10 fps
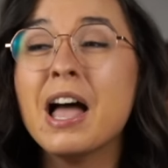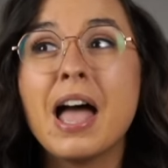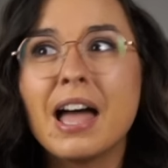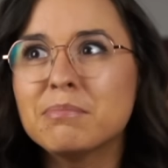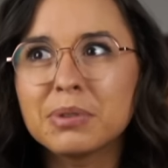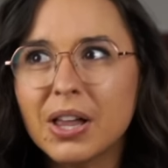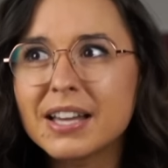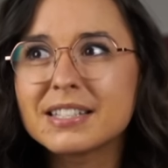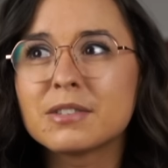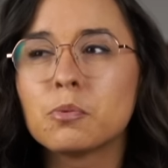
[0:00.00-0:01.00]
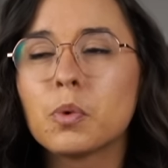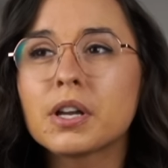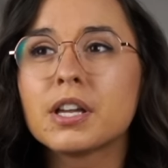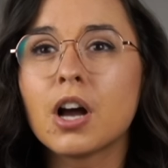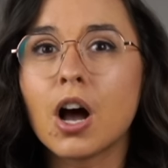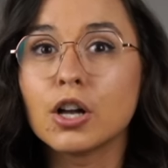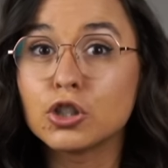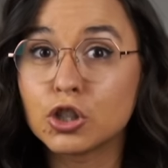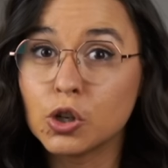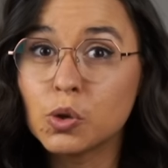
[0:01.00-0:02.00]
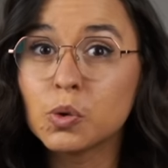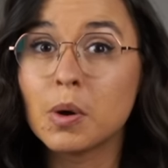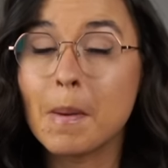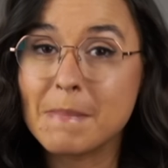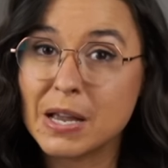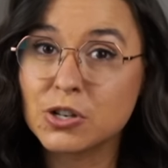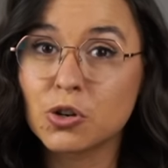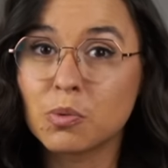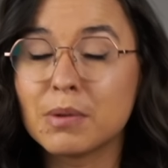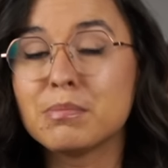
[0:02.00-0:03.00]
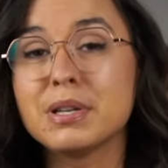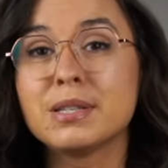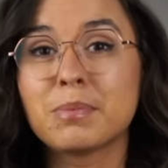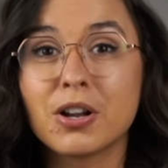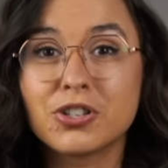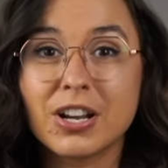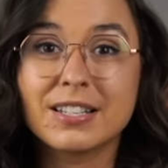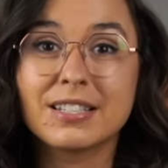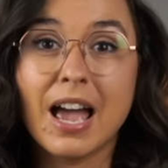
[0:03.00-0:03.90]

And plus, working on two major One Piece projects